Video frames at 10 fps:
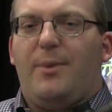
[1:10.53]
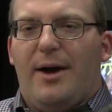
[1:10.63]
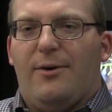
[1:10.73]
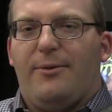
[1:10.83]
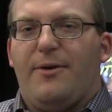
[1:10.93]

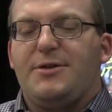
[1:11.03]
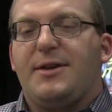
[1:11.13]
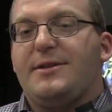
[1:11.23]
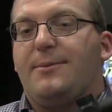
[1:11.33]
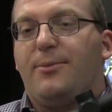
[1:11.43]
We've
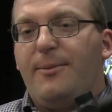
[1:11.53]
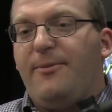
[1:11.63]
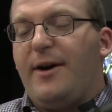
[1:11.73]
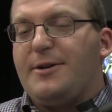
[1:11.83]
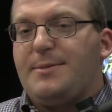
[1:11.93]
also got some
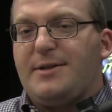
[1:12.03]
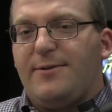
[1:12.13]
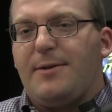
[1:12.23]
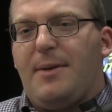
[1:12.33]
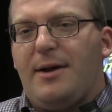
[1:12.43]
rimfire
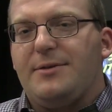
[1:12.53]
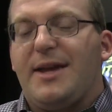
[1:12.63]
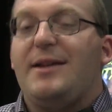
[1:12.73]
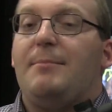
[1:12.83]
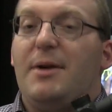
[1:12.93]
specific models
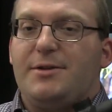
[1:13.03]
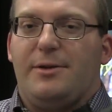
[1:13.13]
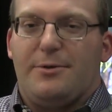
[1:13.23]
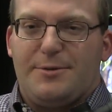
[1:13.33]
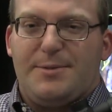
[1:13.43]
and a
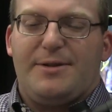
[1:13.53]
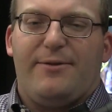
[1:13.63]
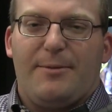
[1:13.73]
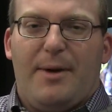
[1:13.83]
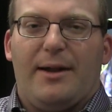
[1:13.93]
muzzleloader
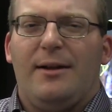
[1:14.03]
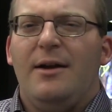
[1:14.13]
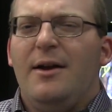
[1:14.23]
specific model.